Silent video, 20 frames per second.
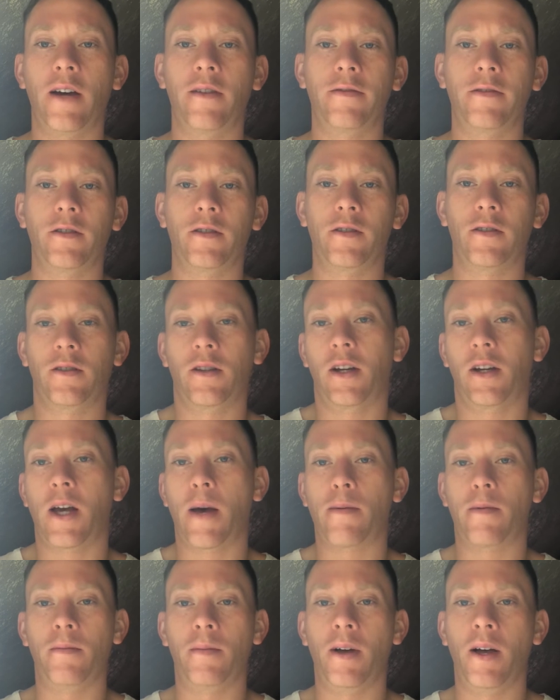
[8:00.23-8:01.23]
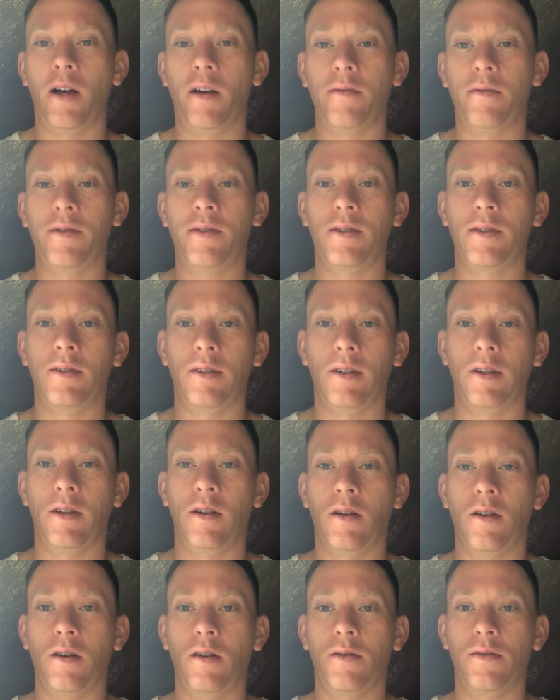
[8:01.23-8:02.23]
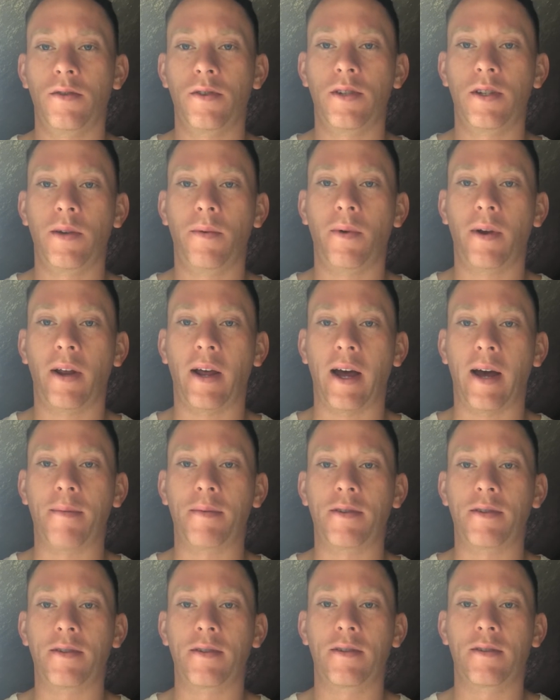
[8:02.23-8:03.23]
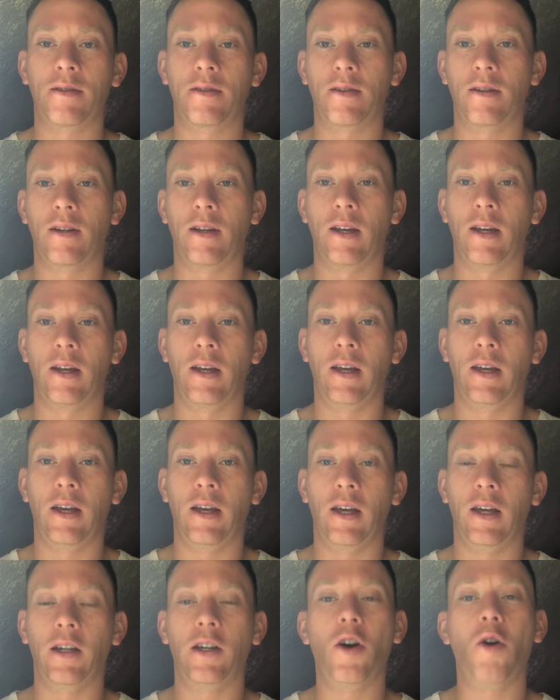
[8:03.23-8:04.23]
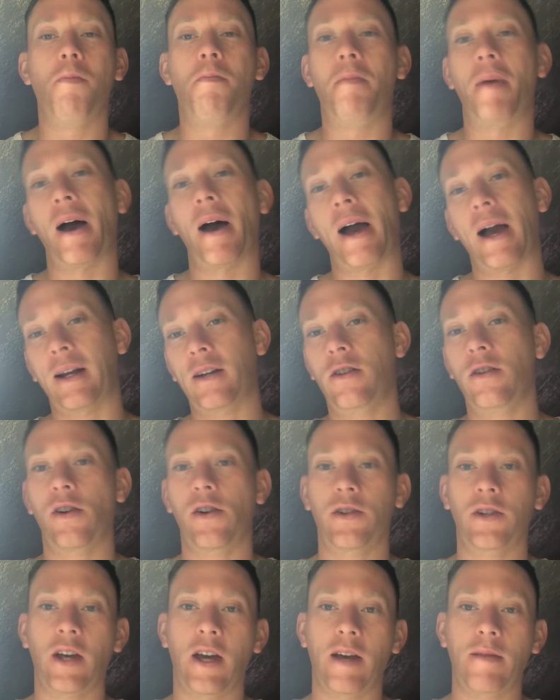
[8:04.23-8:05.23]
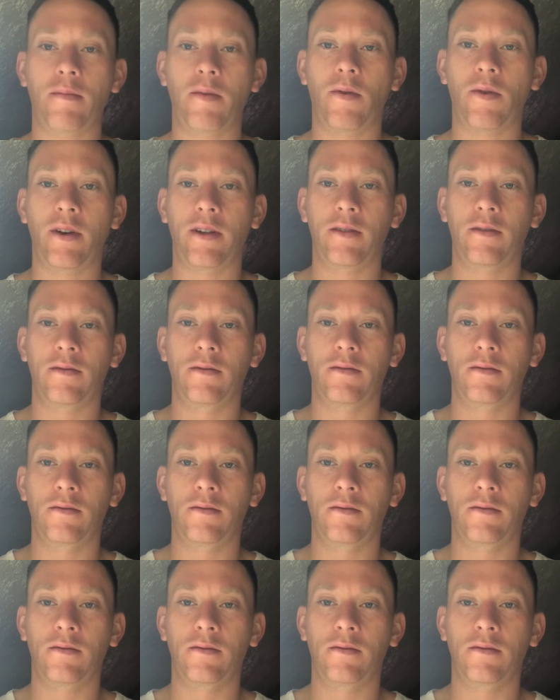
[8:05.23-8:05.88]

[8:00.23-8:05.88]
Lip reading: for a couple months, you know, and just see what happens, and go back to your skateboarding.